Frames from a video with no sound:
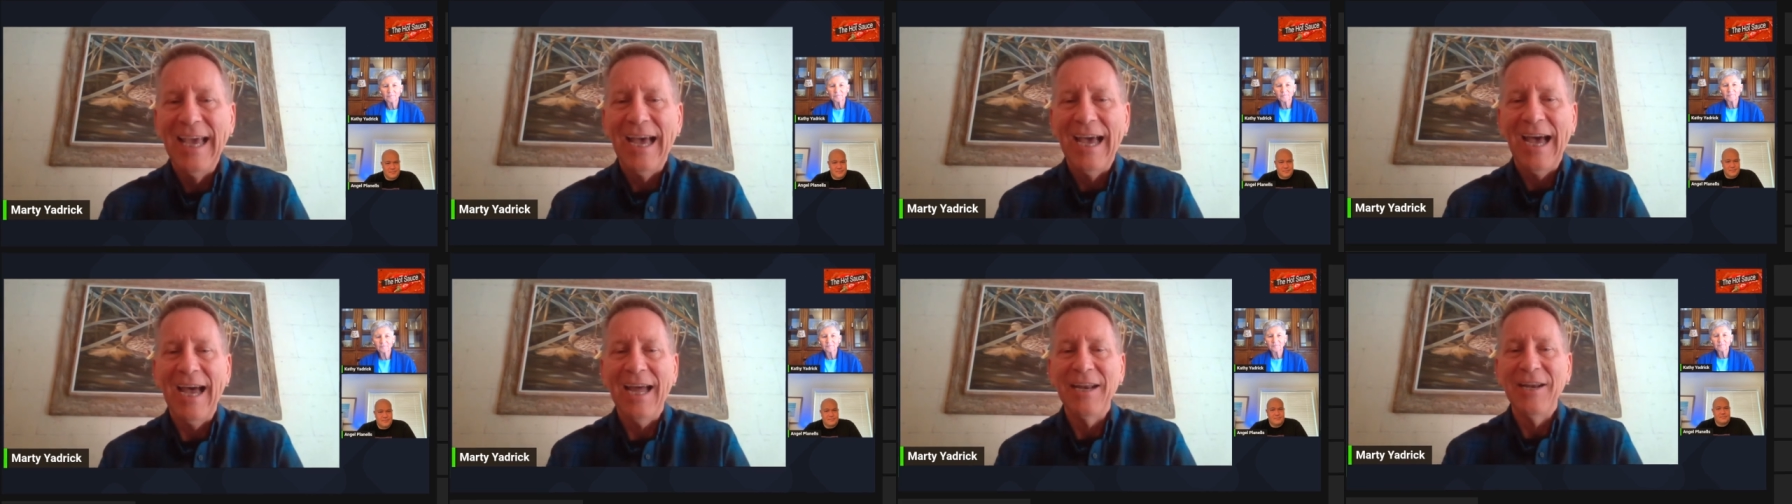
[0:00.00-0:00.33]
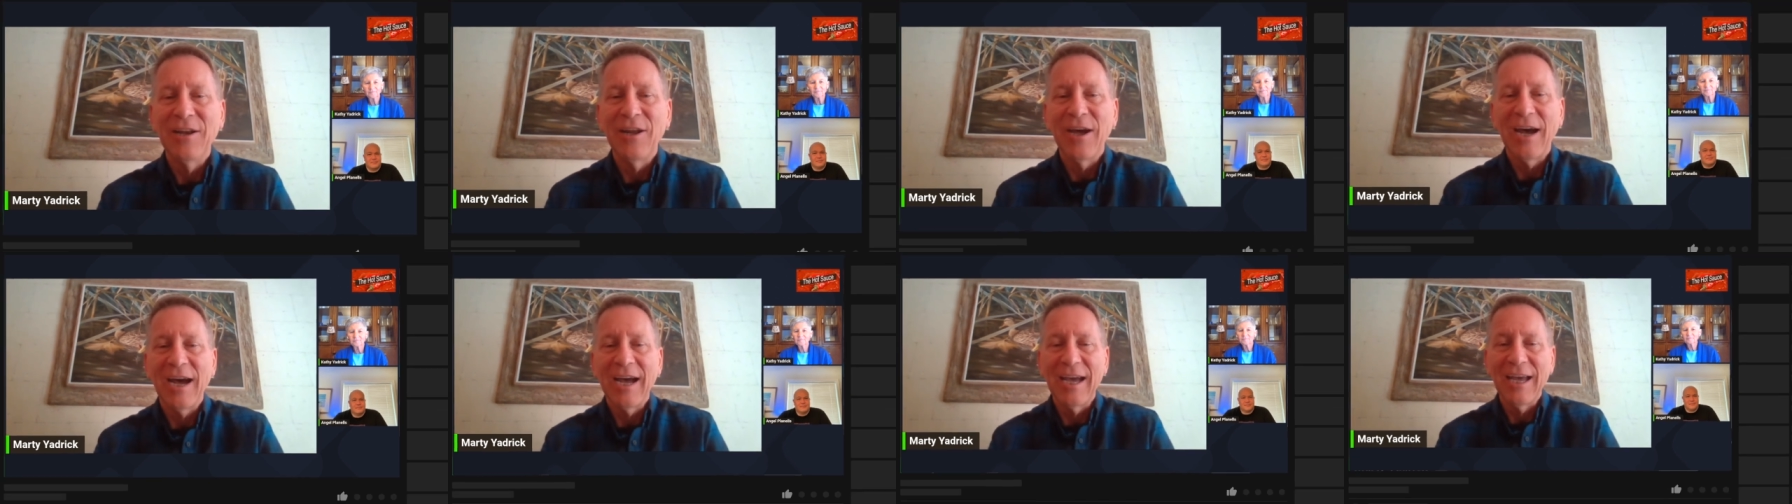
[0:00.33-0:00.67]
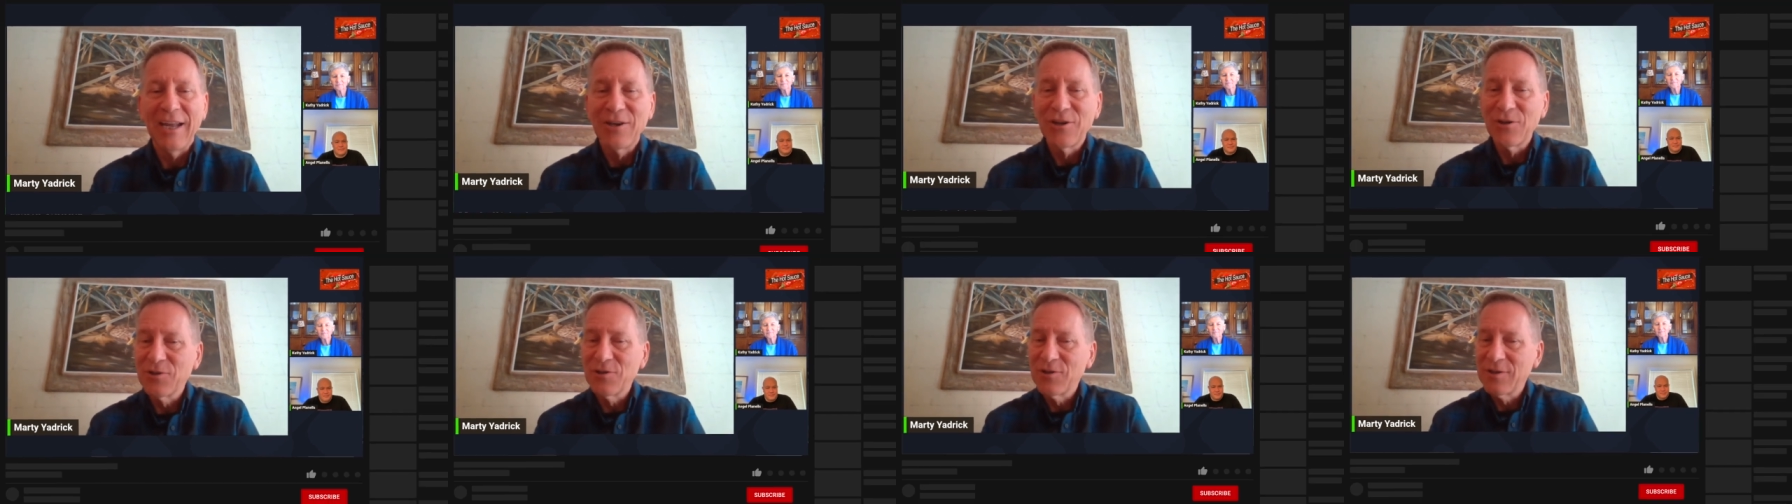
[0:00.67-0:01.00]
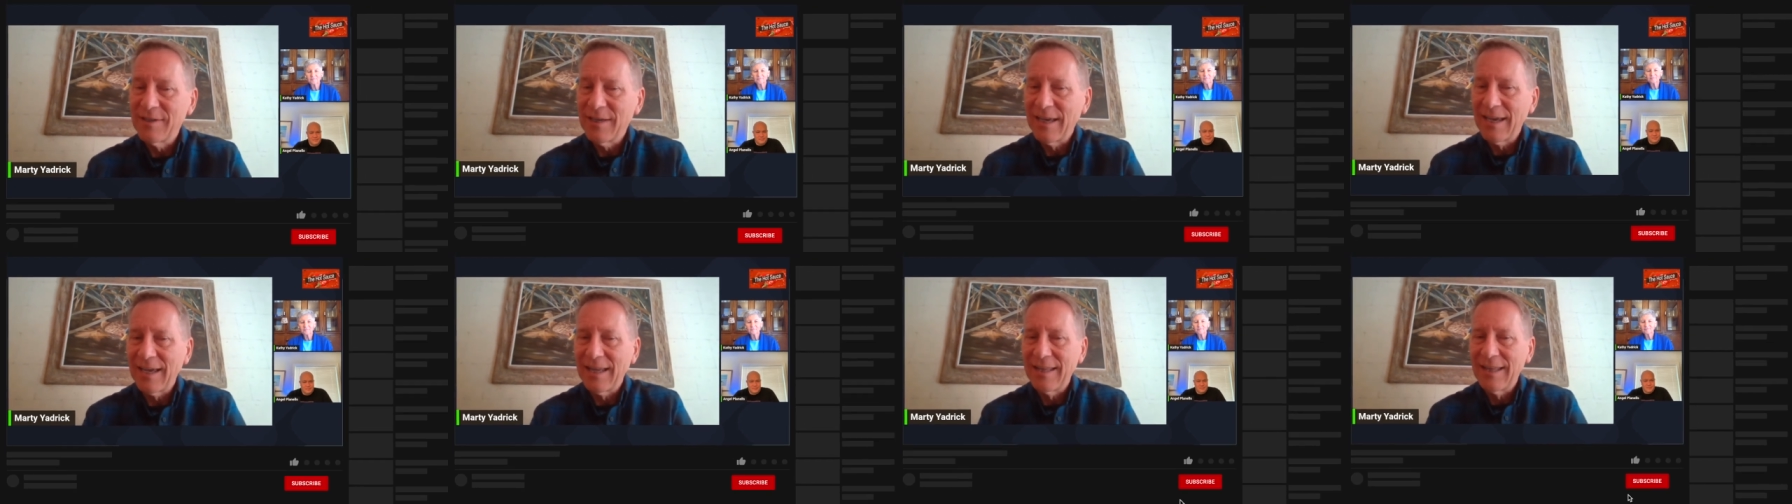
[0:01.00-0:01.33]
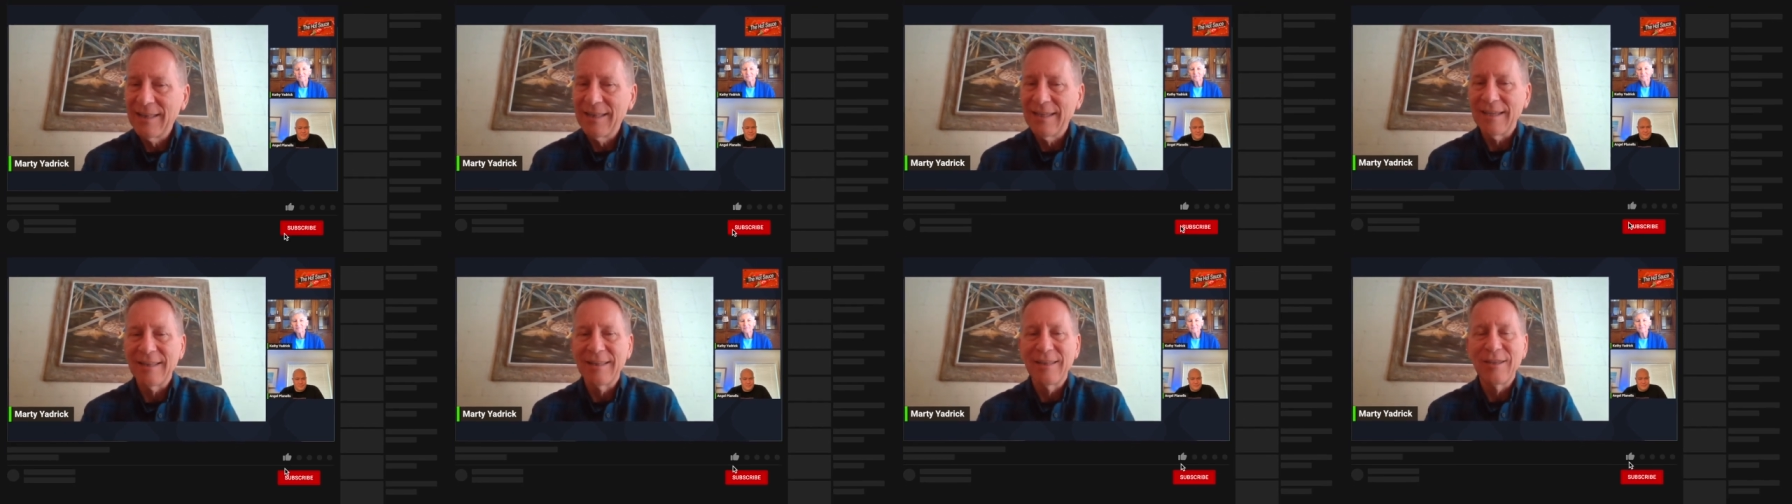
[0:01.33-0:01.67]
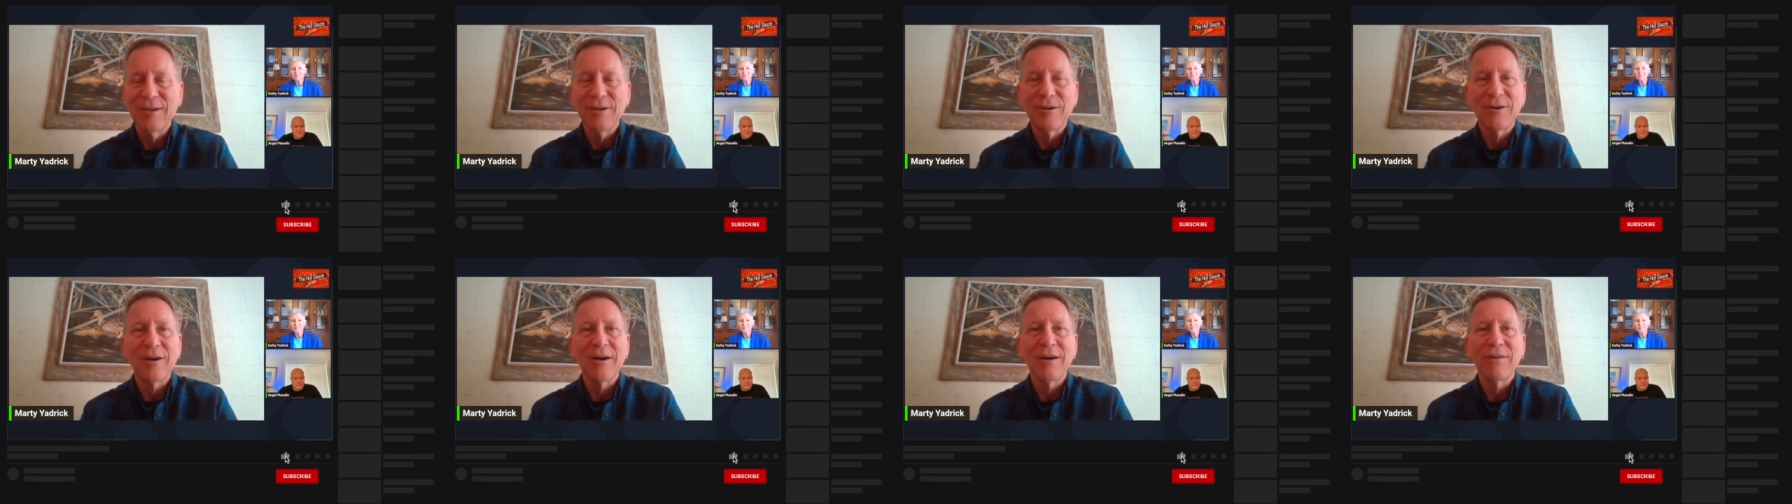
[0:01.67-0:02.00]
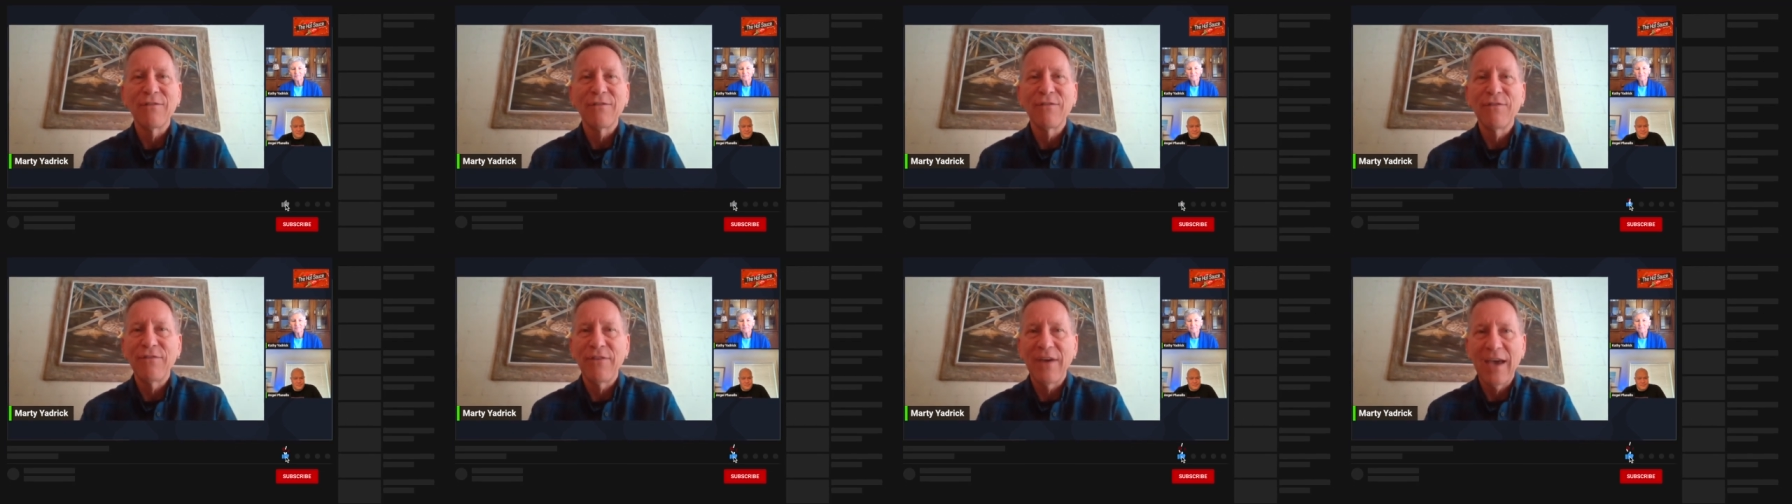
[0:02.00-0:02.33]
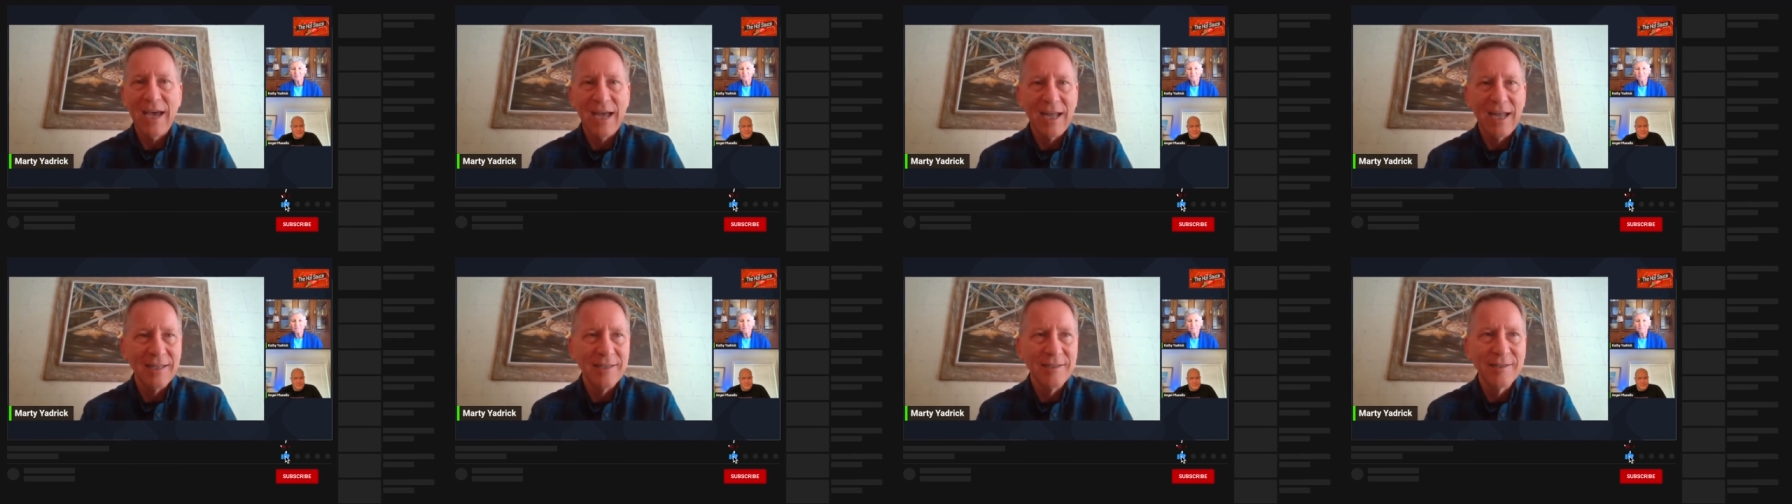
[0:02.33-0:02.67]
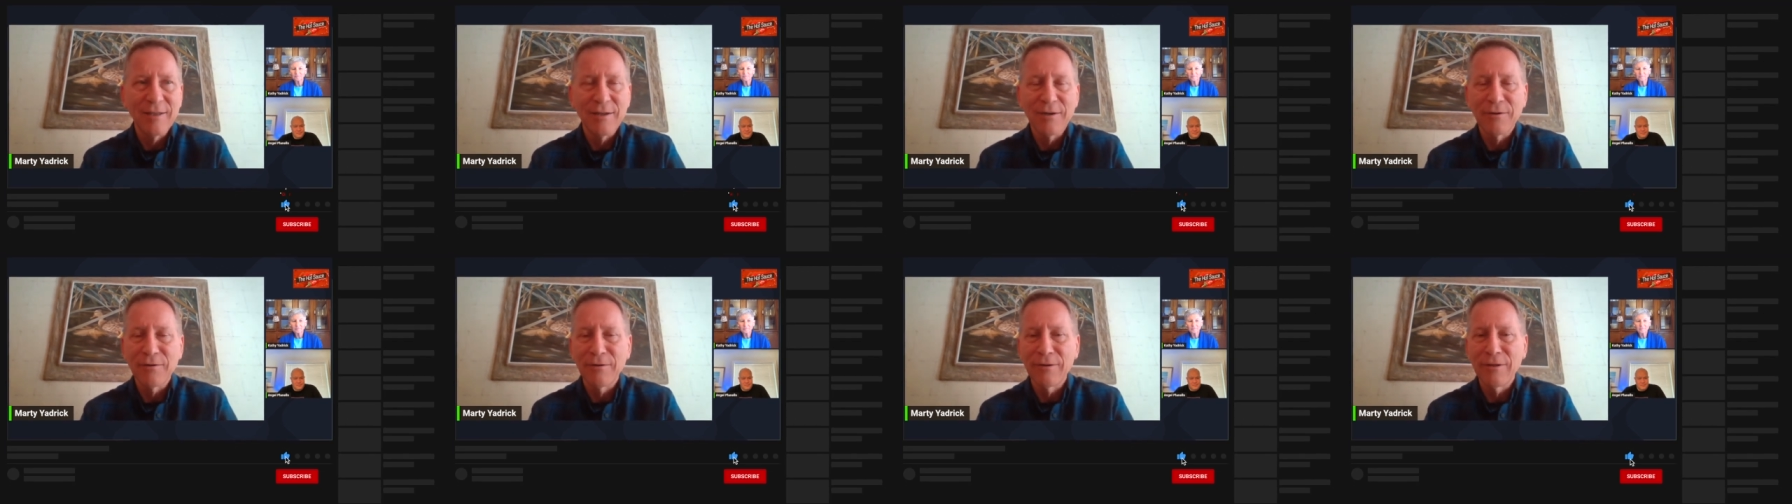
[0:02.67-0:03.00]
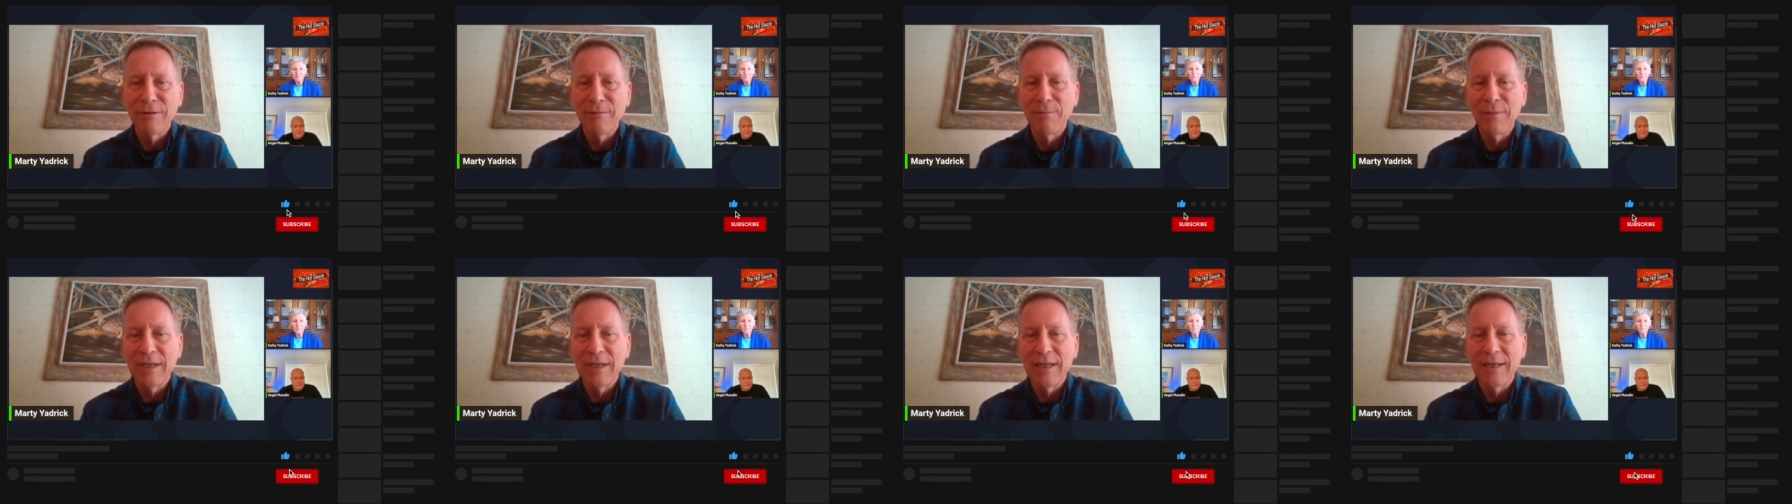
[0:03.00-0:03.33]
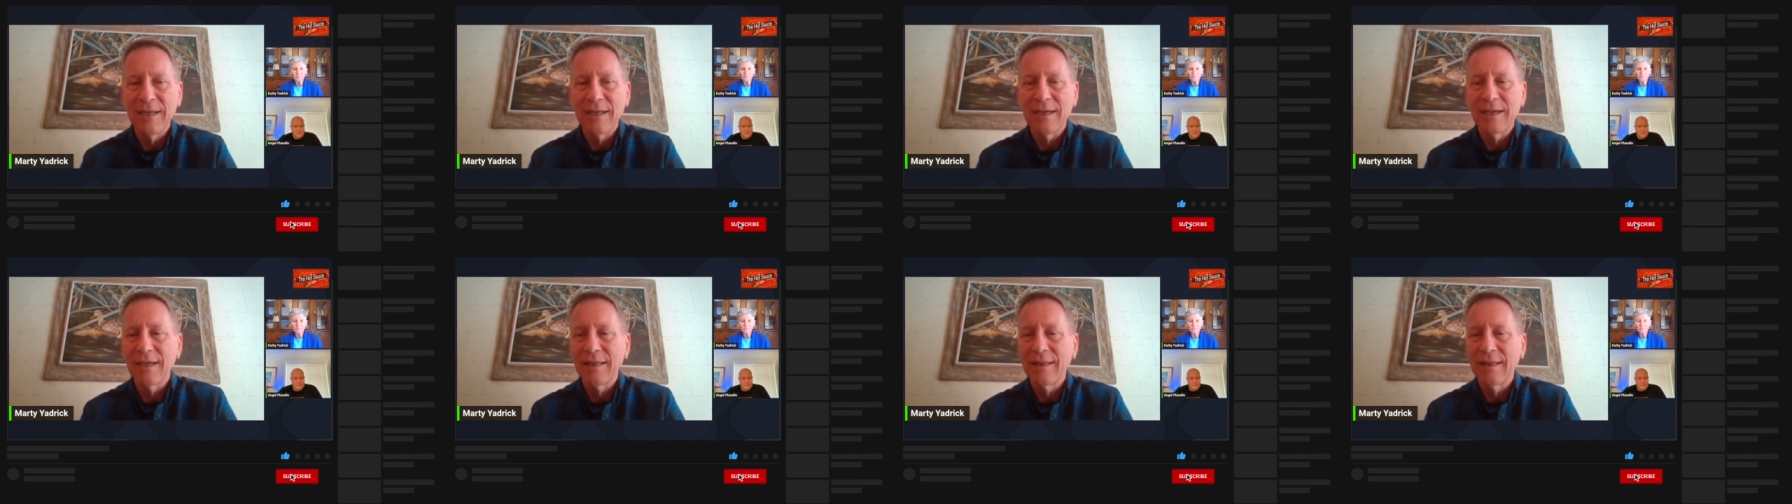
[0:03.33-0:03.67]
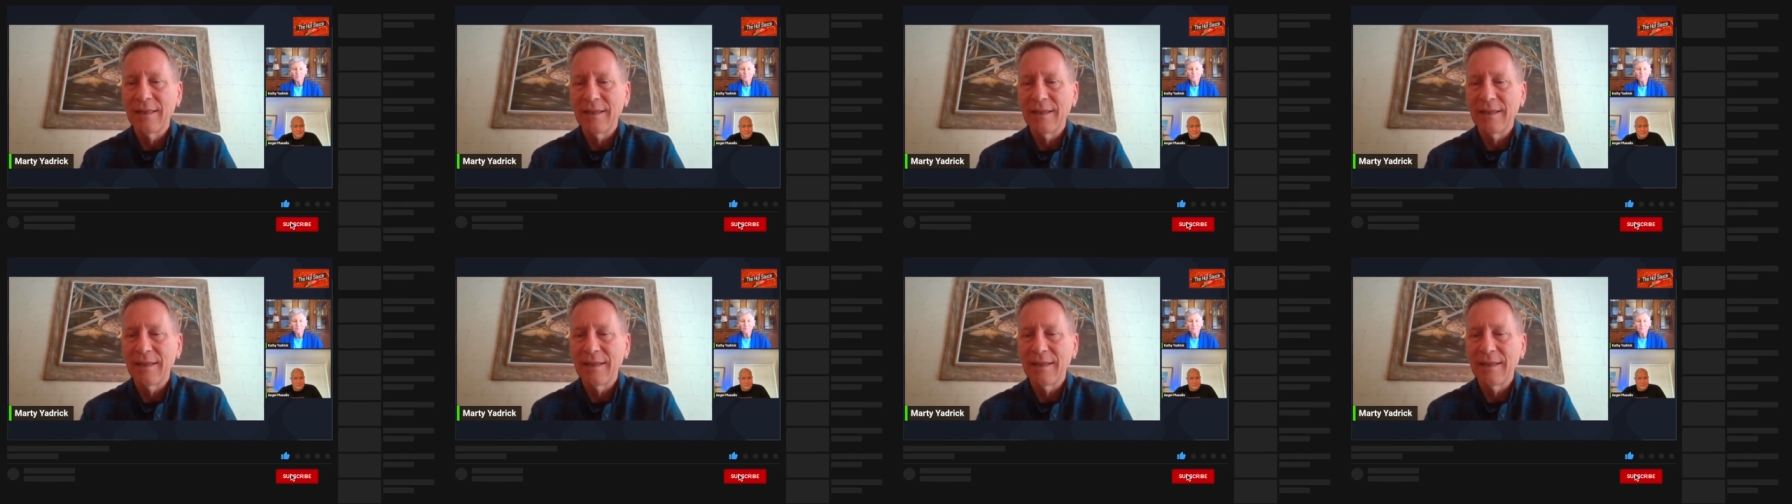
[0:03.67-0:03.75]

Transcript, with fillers: I understand that there are fads that are in the media